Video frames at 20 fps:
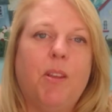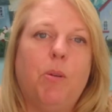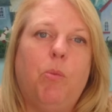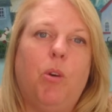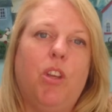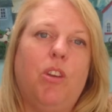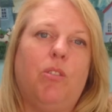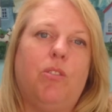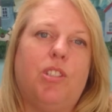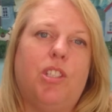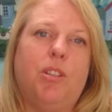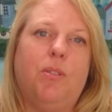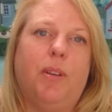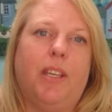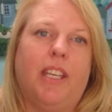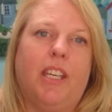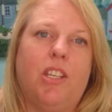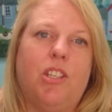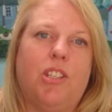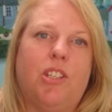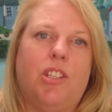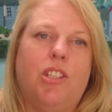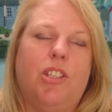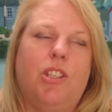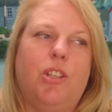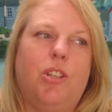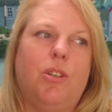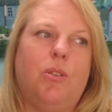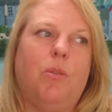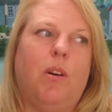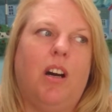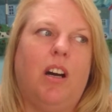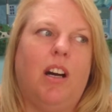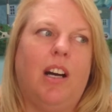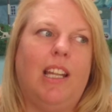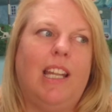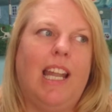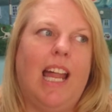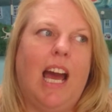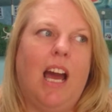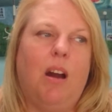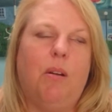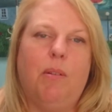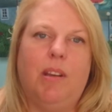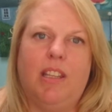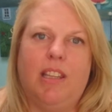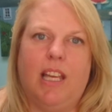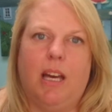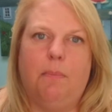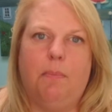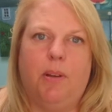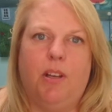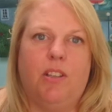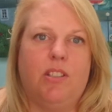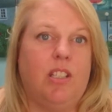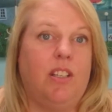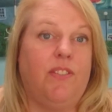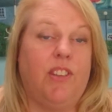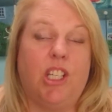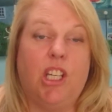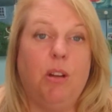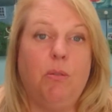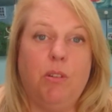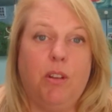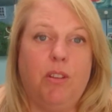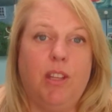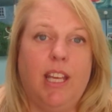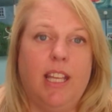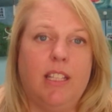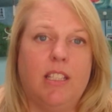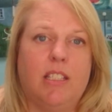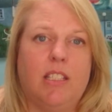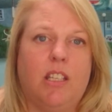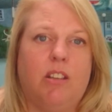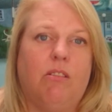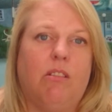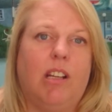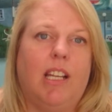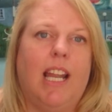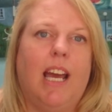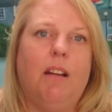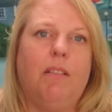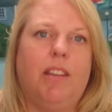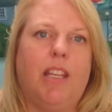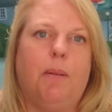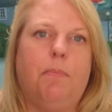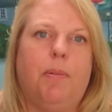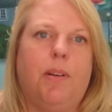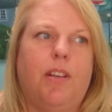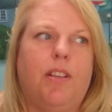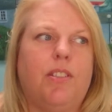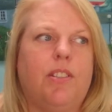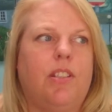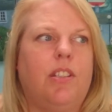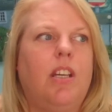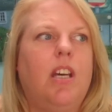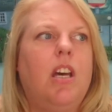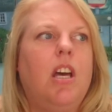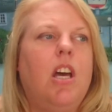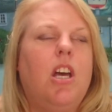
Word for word: what you're doing is you are allowing that person, if they don't know the answer, you're allowing that person